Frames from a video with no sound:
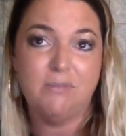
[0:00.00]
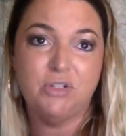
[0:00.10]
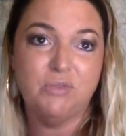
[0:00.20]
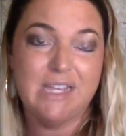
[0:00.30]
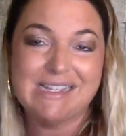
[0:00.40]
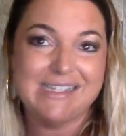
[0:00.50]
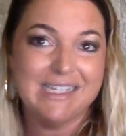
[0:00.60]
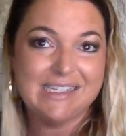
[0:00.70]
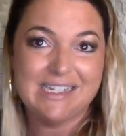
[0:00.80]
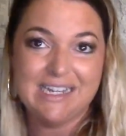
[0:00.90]
She was like
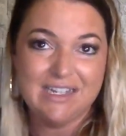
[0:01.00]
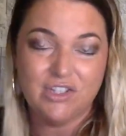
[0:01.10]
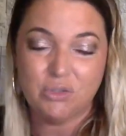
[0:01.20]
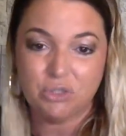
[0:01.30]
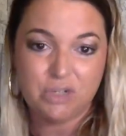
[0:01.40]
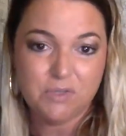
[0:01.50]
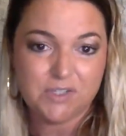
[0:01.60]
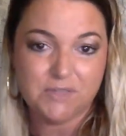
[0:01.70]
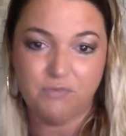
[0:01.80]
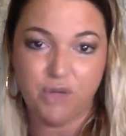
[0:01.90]
16. So she was
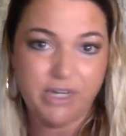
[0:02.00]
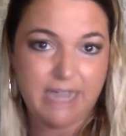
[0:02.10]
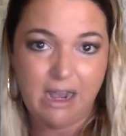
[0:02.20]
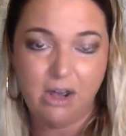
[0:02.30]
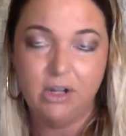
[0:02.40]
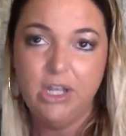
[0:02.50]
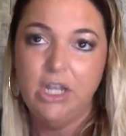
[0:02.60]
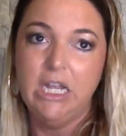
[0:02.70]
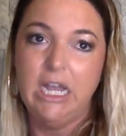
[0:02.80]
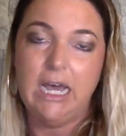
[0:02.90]
freaked out.
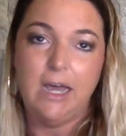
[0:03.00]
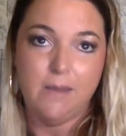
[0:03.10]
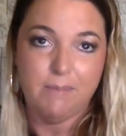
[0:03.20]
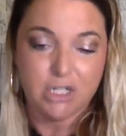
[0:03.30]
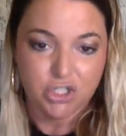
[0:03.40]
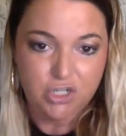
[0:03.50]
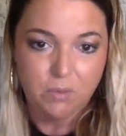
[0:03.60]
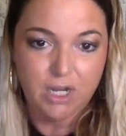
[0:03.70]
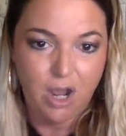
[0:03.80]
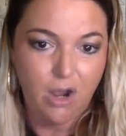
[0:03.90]
And she
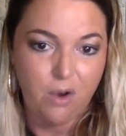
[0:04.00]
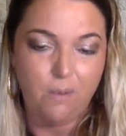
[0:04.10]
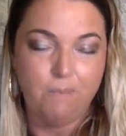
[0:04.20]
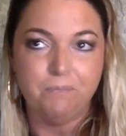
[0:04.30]
went home.